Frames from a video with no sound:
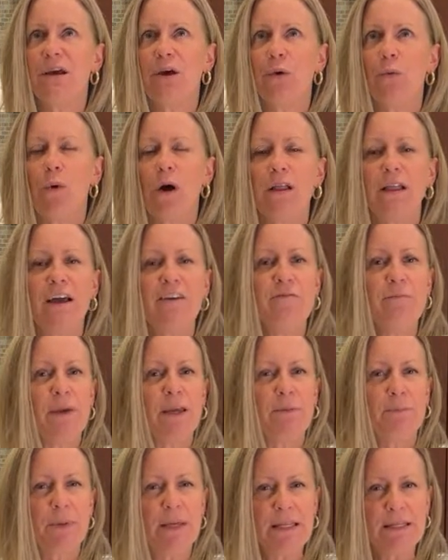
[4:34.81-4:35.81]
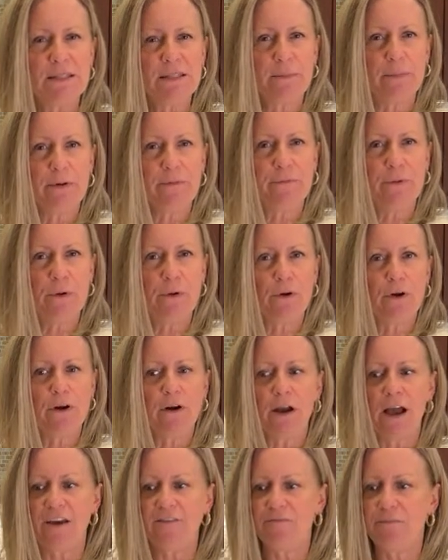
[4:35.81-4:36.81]
while I've made pizza before,
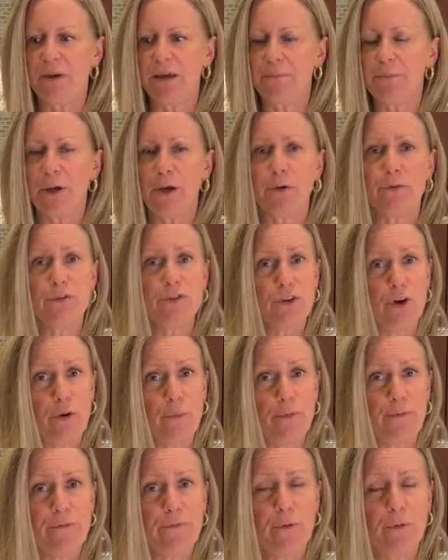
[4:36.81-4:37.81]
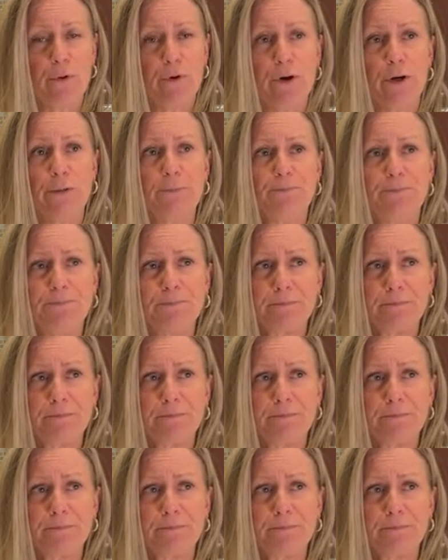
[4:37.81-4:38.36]
I've made my own dough before,